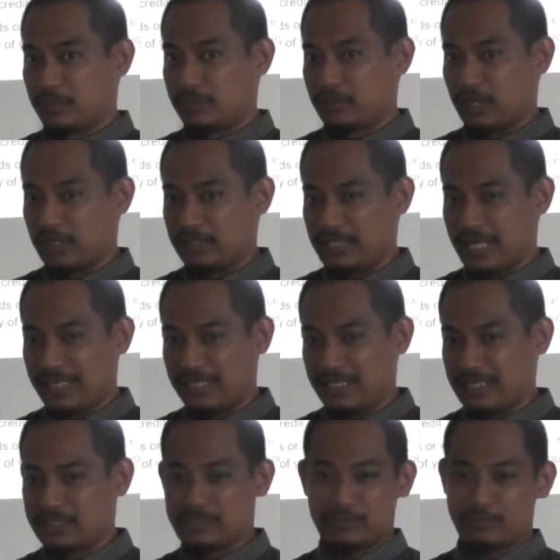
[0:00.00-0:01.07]

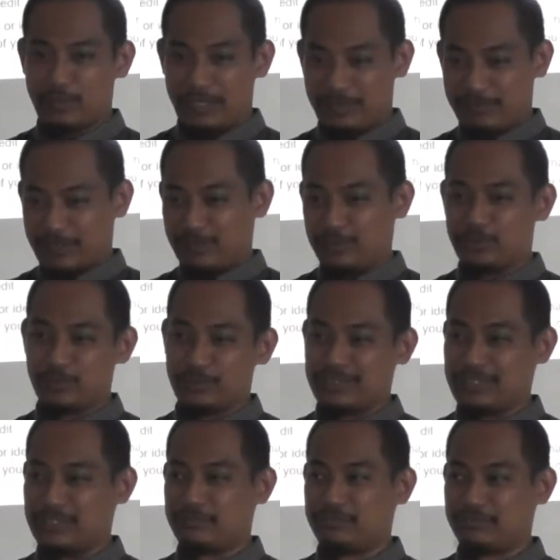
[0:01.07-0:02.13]
unless whatever you use
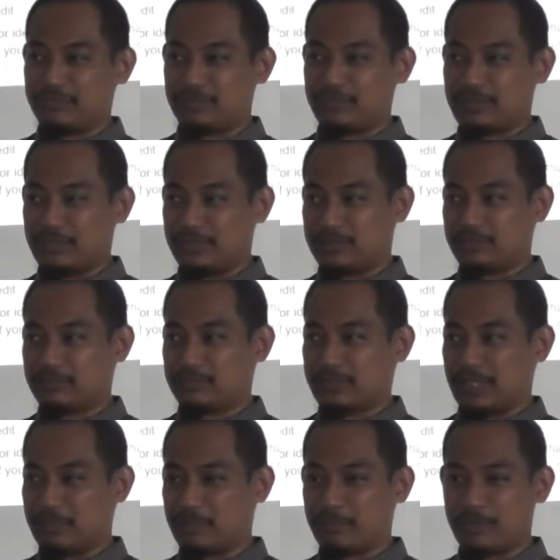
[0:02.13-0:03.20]
is
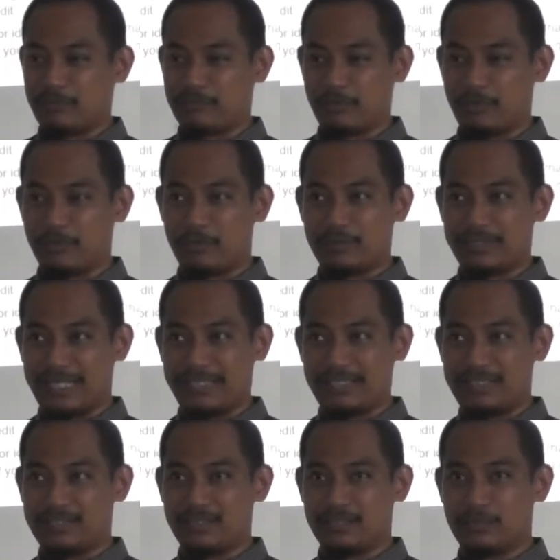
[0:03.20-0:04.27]
capable for
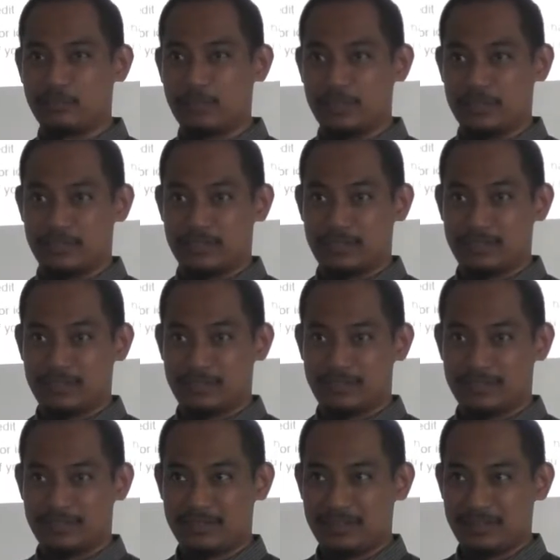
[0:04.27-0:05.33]
technical words.
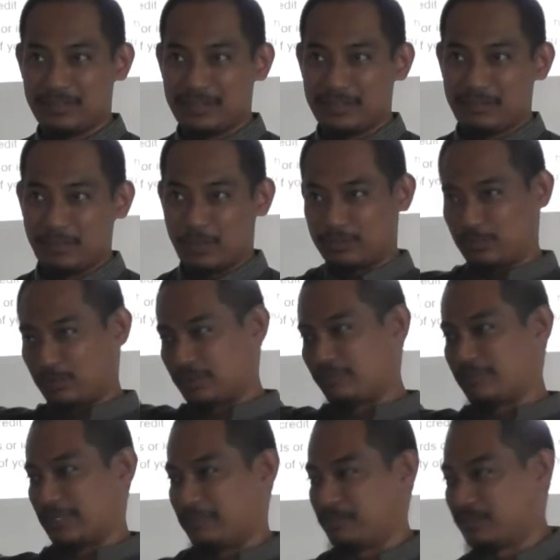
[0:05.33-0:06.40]
Because most
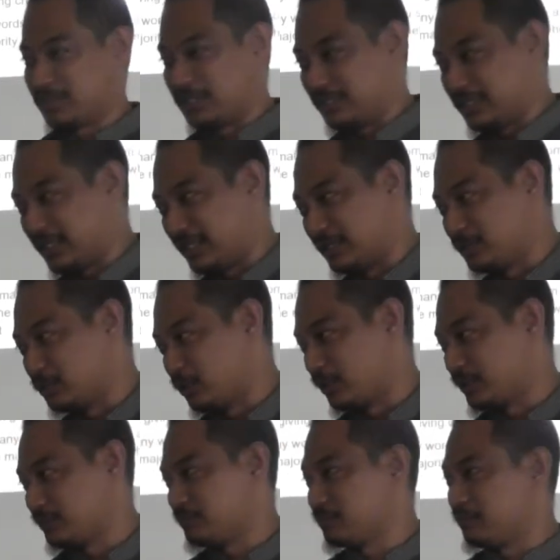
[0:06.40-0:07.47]
of them, they are
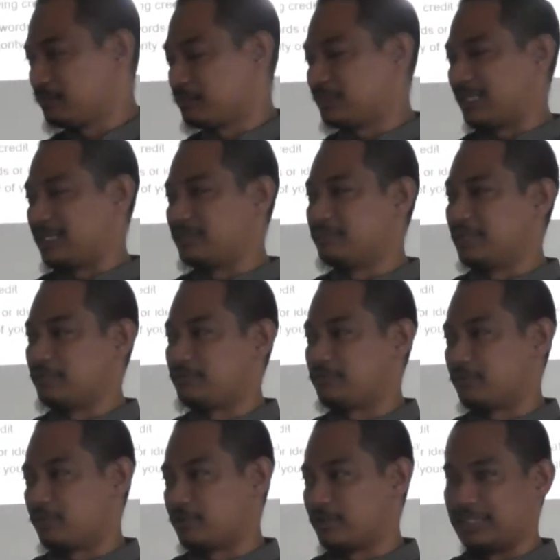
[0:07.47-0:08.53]
not tailor-made
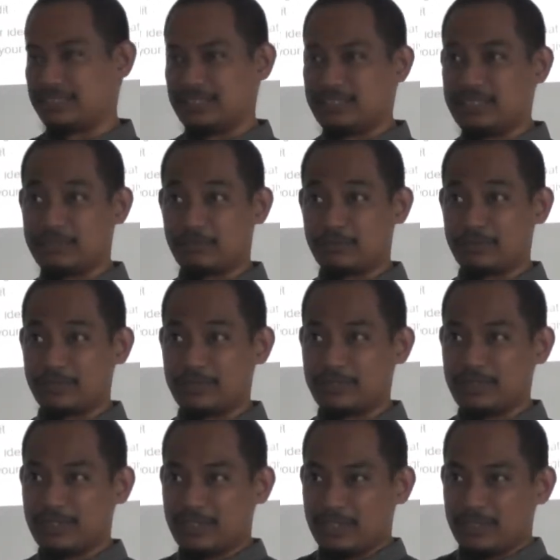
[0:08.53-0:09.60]
for engineering, for example.
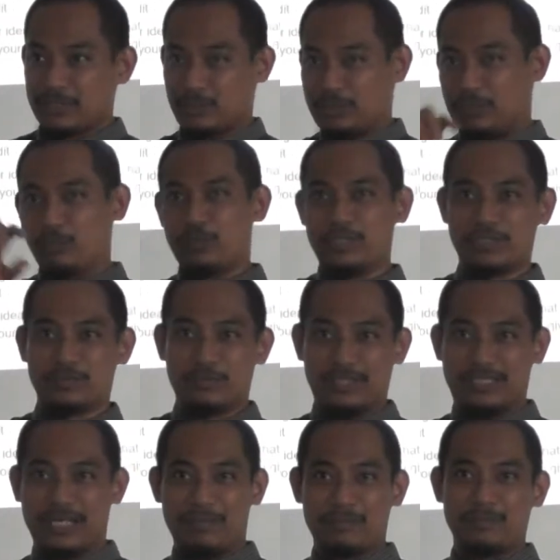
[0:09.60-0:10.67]
So the words
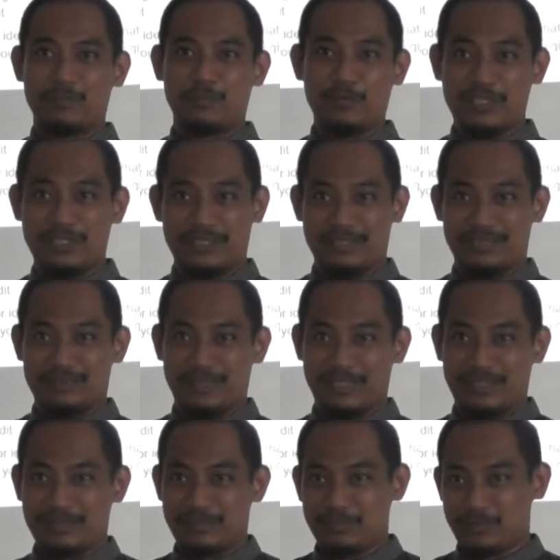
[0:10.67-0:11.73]
become weird,
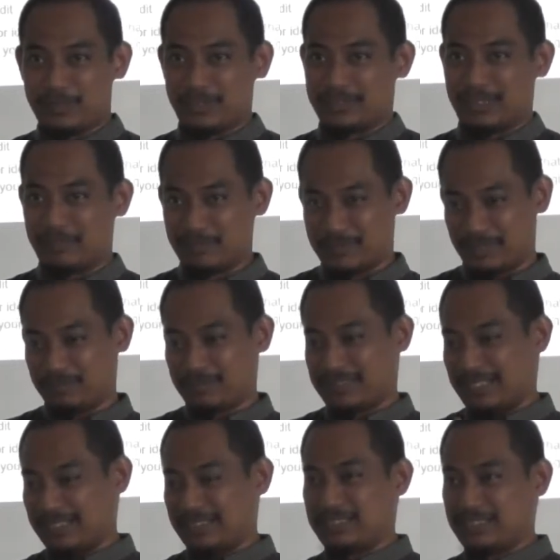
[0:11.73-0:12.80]
meaning because some
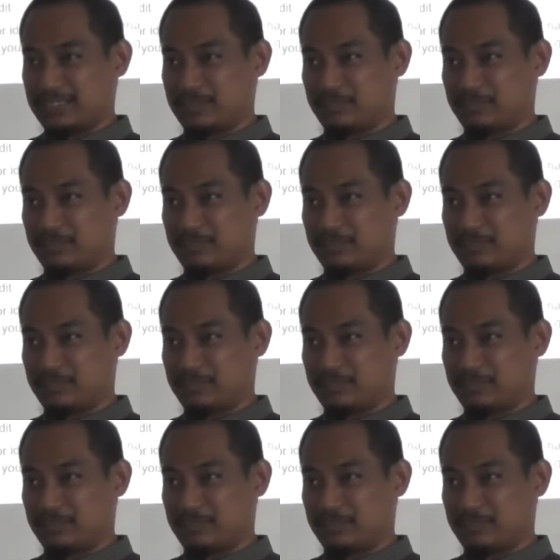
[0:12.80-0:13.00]
technical,